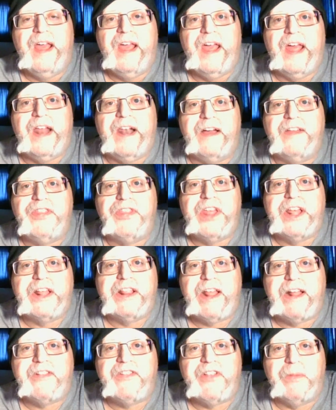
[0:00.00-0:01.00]
and I think
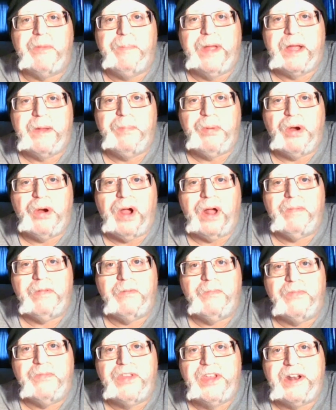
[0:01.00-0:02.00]
that's a big
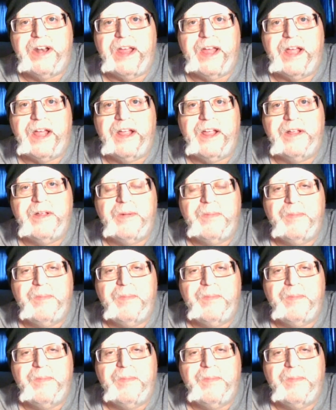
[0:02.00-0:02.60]
problem today.